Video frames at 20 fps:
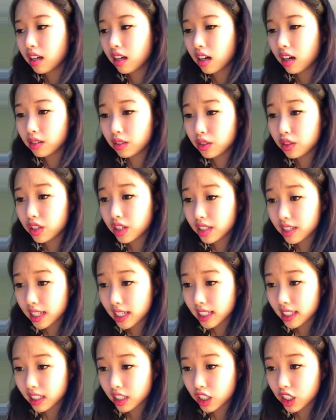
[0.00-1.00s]
Although she
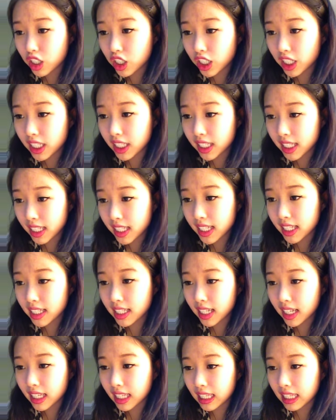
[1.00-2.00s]
says this, she insists
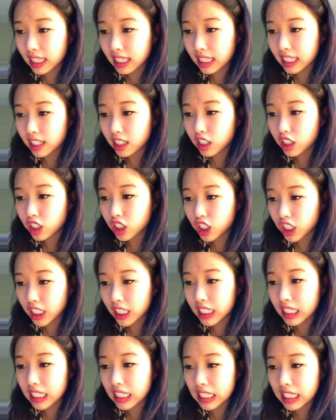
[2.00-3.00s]
that she
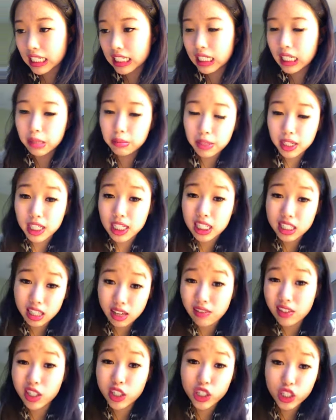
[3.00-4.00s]
is still among
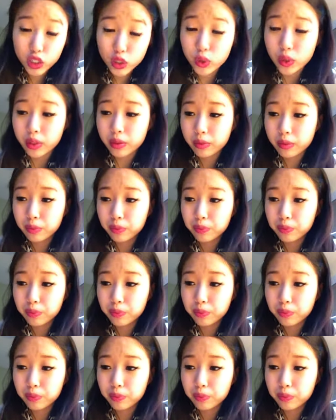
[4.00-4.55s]
7 children.